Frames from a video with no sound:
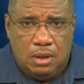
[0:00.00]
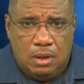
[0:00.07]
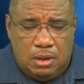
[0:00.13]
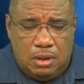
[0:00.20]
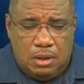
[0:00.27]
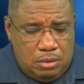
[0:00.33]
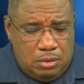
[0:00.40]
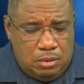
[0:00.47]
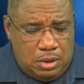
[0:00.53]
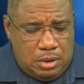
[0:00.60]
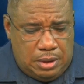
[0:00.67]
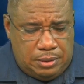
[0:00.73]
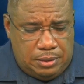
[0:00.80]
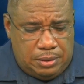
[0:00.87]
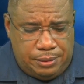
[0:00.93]
Well,
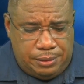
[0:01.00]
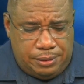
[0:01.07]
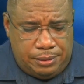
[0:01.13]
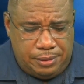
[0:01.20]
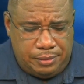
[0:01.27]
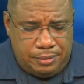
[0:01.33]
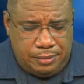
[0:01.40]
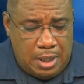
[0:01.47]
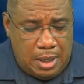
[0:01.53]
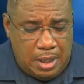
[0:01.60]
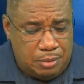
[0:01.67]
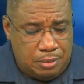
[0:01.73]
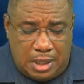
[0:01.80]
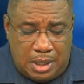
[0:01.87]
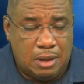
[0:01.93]

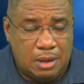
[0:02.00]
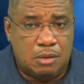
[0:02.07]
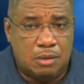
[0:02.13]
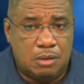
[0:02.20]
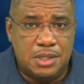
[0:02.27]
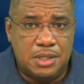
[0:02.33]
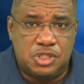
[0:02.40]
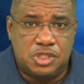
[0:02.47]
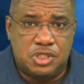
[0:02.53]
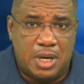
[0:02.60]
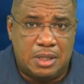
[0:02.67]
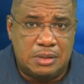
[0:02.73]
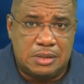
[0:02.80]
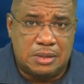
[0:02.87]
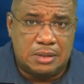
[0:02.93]
a lot of money
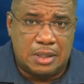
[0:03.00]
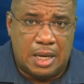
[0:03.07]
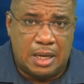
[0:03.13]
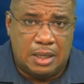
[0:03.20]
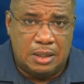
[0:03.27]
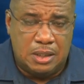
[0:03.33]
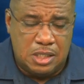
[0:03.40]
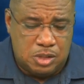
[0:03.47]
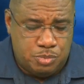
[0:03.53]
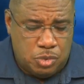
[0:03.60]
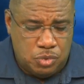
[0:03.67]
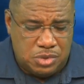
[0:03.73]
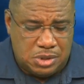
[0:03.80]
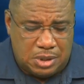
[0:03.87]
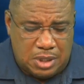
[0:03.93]
spent, and these
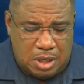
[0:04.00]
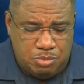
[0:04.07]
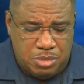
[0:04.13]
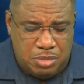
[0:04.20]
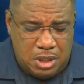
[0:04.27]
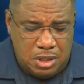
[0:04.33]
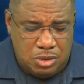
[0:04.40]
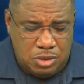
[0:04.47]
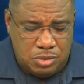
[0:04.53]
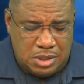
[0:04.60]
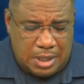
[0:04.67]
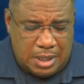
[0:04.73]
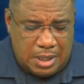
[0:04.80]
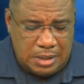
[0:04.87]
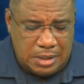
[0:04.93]
boots are not being
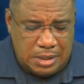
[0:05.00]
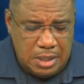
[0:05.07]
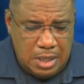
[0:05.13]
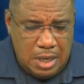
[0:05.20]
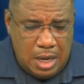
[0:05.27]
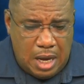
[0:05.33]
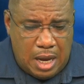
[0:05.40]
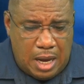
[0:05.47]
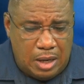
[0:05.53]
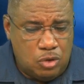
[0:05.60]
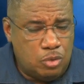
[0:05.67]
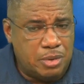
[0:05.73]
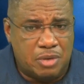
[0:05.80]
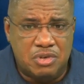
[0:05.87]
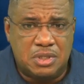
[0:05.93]
utilized. I hope
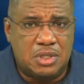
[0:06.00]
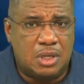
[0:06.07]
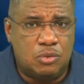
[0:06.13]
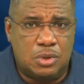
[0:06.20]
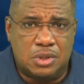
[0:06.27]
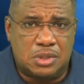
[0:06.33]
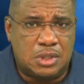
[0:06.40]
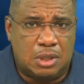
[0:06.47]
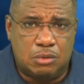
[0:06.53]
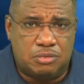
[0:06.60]
everything works out.